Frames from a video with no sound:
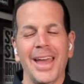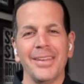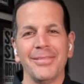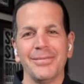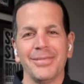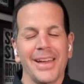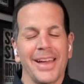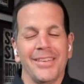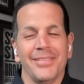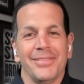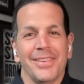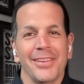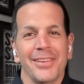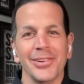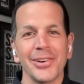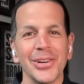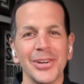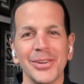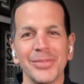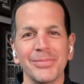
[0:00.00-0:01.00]
I've I've
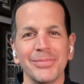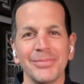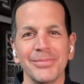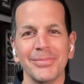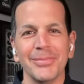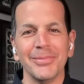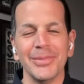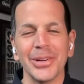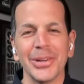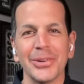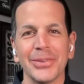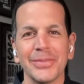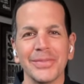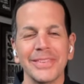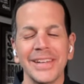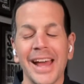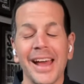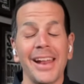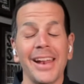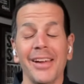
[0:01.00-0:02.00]
never
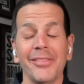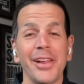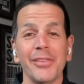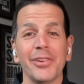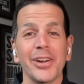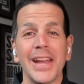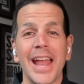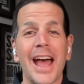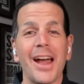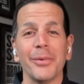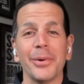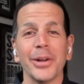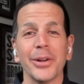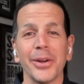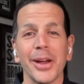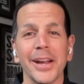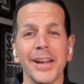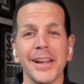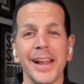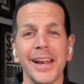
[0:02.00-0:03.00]
not, I've never not
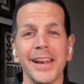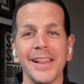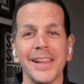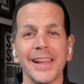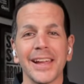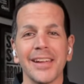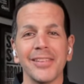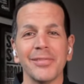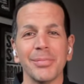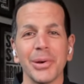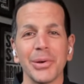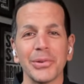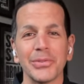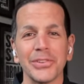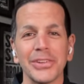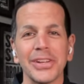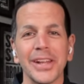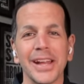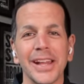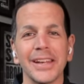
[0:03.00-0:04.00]
regretted anything I've
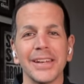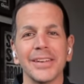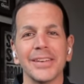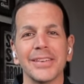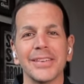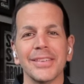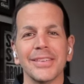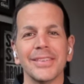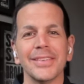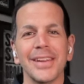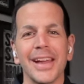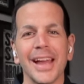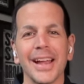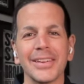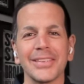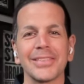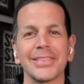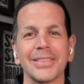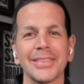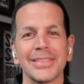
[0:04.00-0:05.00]
posted on
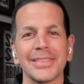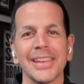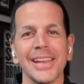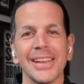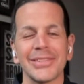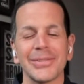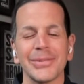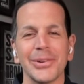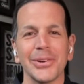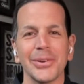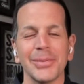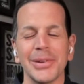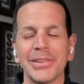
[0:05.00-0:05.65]
X slash Twitter.